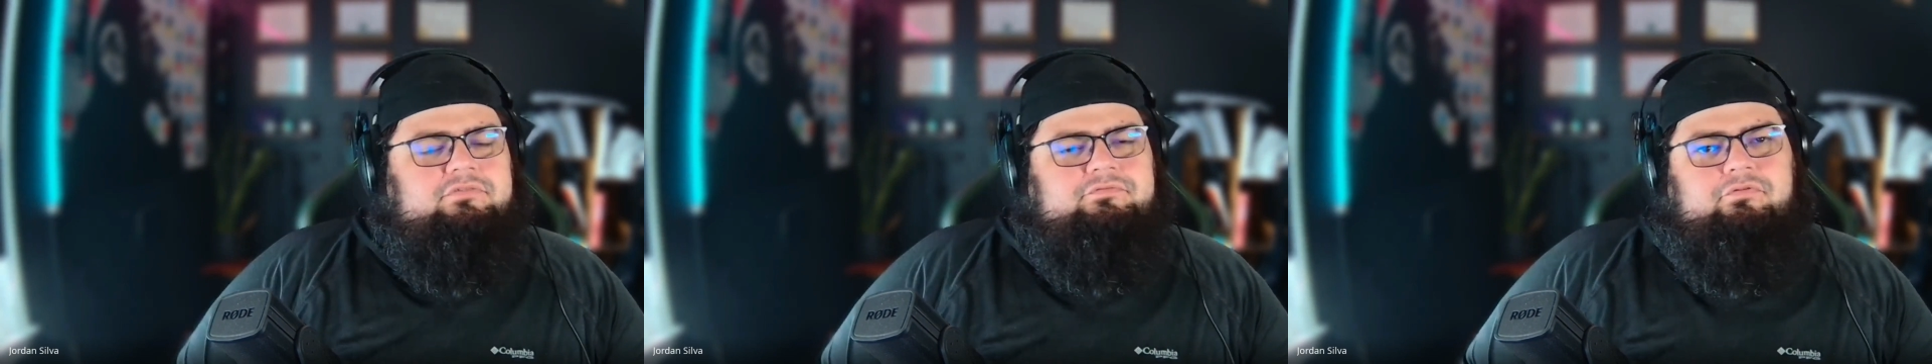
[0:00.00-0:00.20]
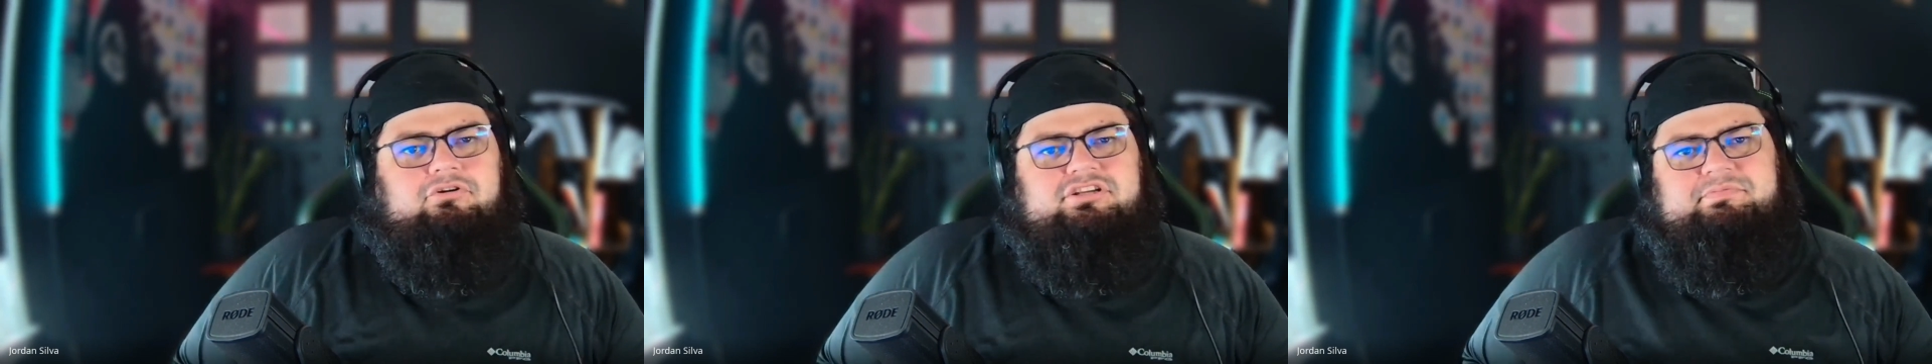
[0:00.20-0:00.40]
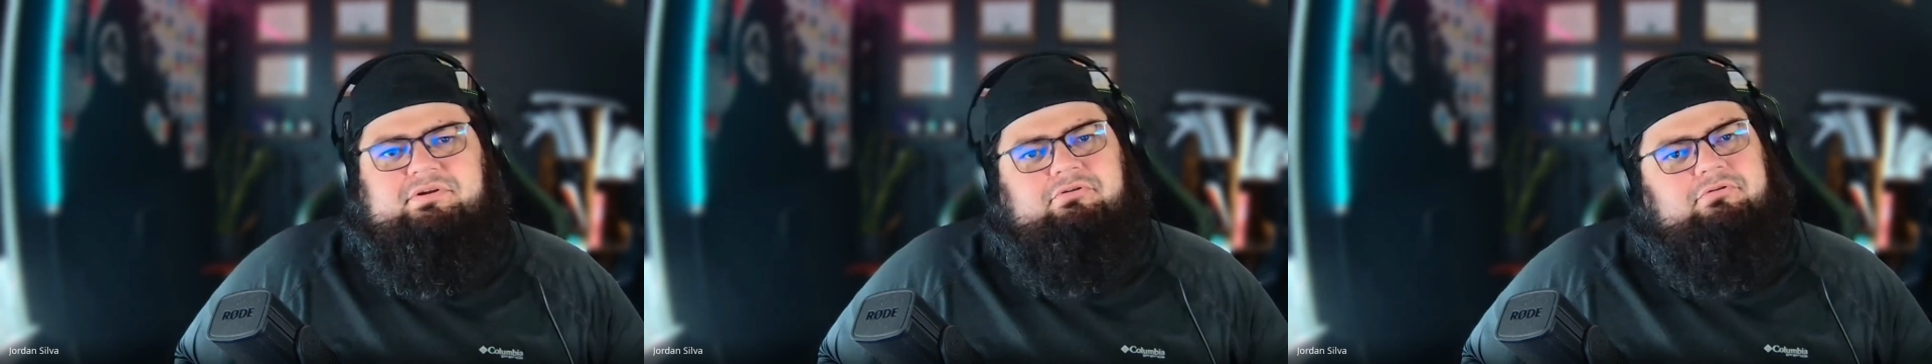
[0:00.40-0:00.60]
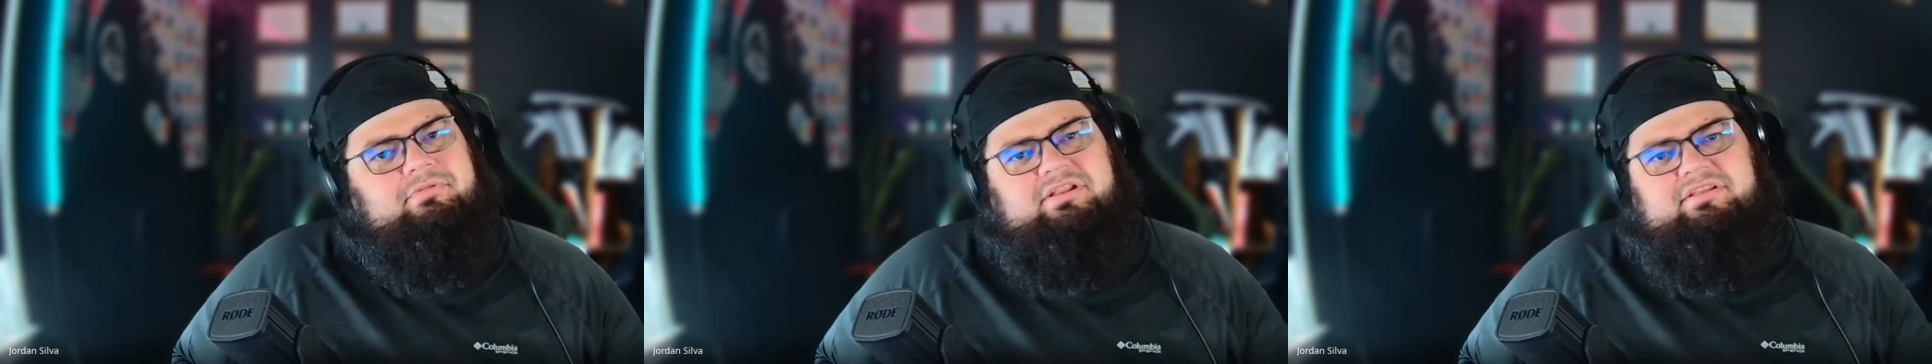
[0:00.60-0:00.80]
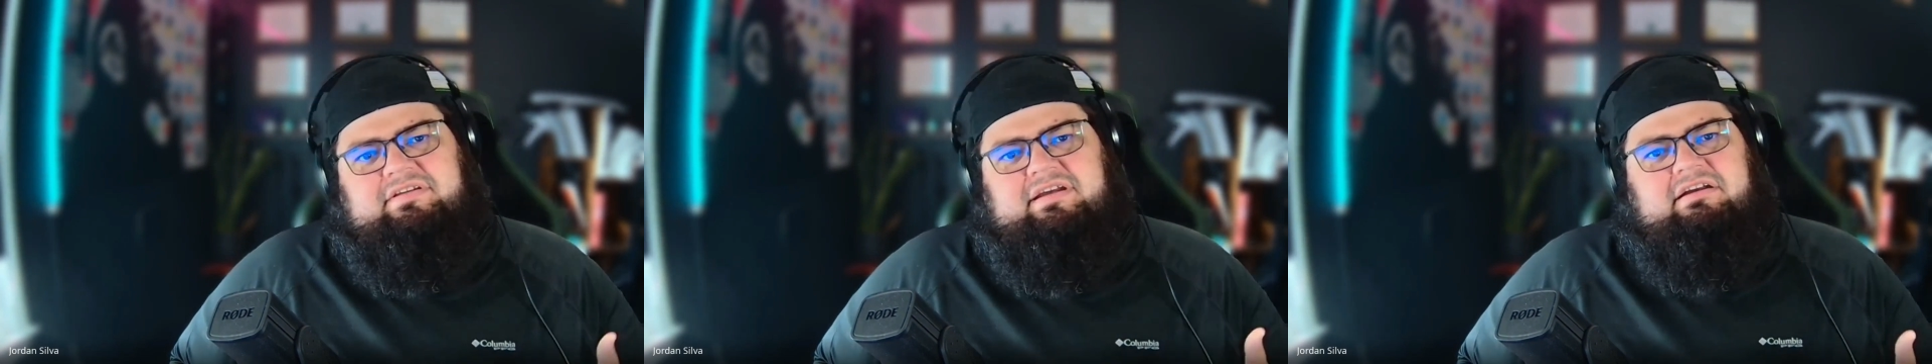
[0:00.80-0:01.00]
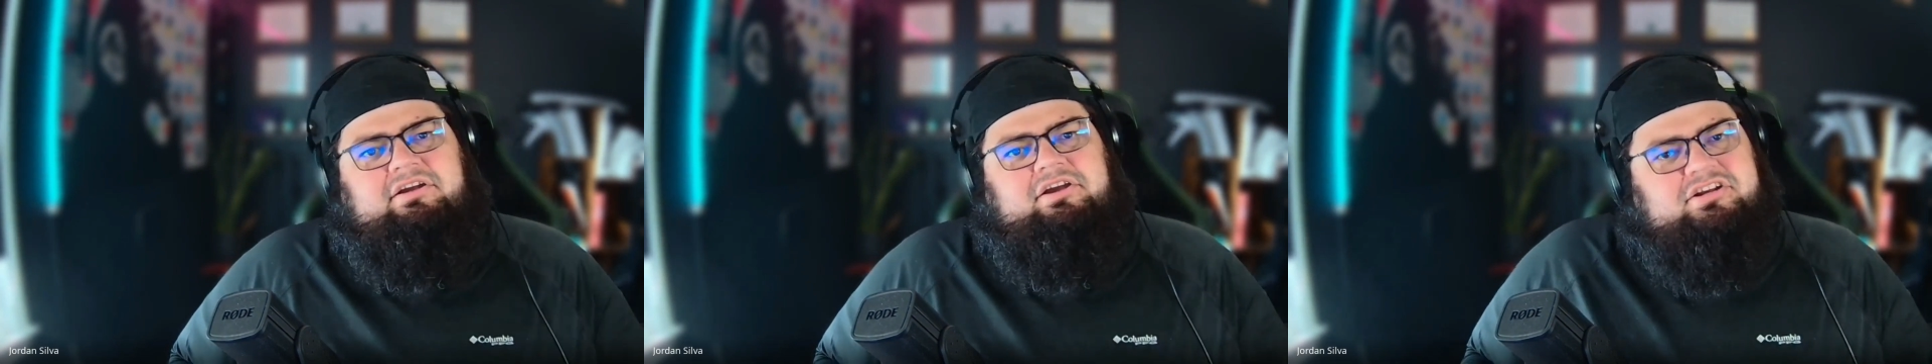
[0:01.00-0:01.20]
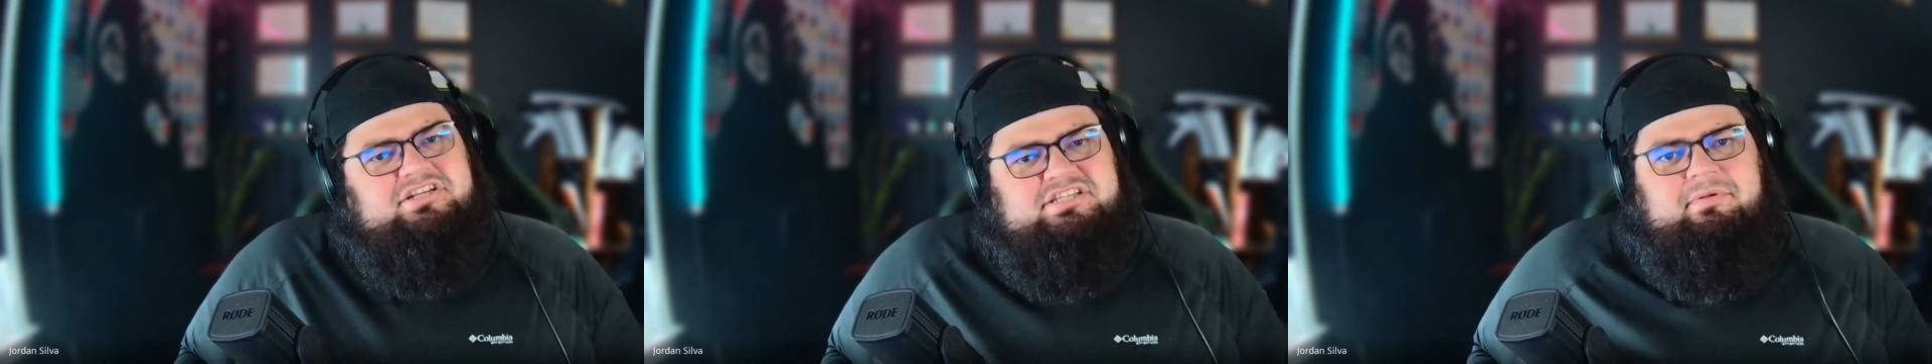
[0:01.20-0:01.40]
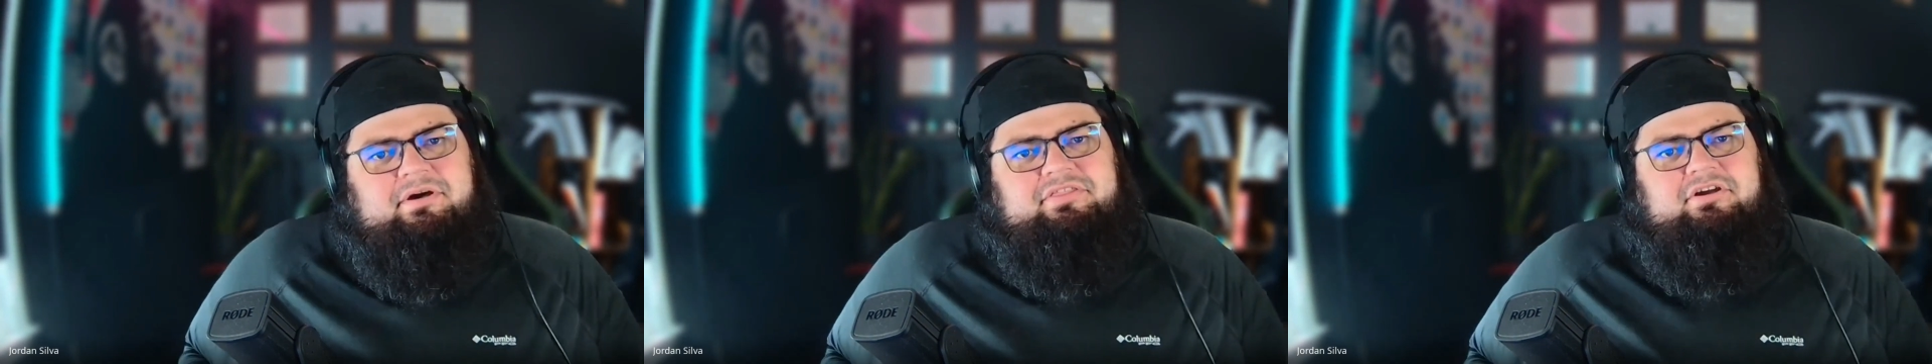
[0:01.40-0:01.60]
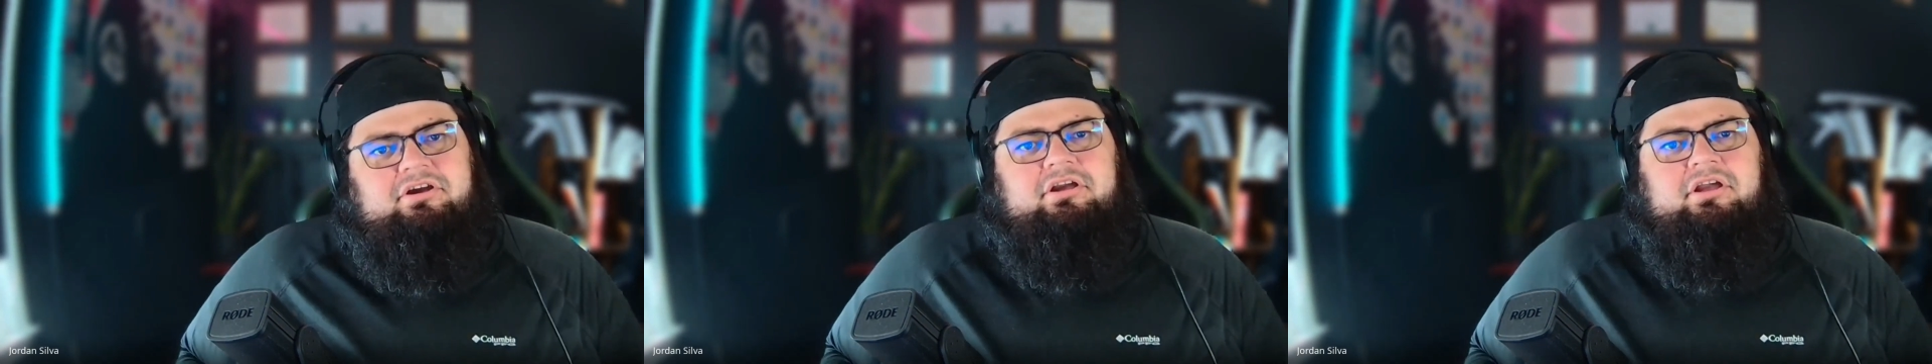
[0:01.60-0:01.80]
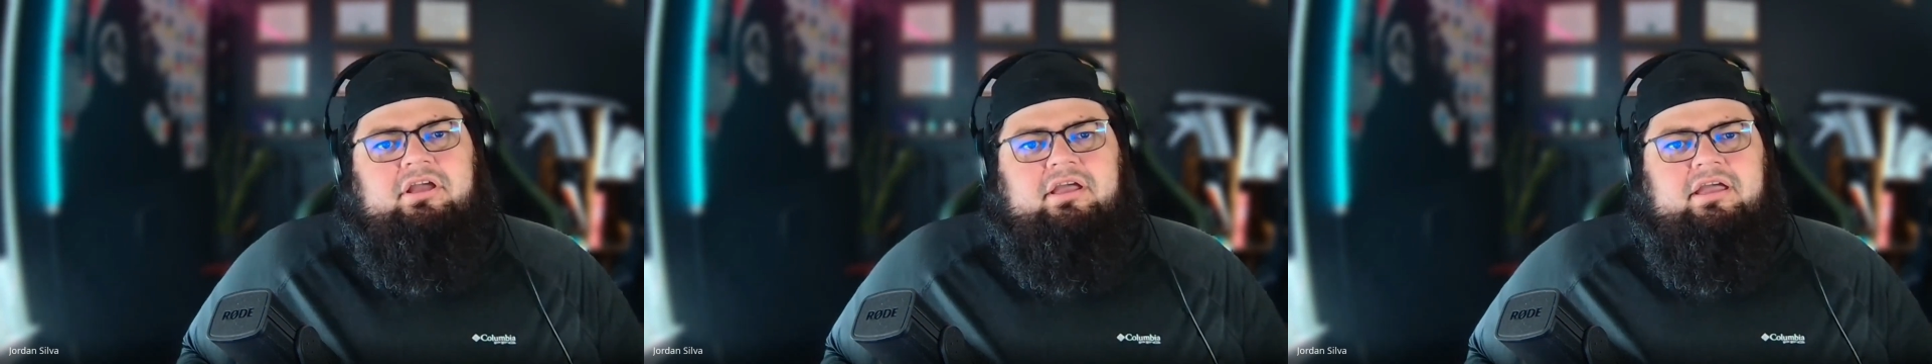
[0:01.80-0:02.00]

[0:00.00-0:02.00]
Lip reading: enforcement or military or some other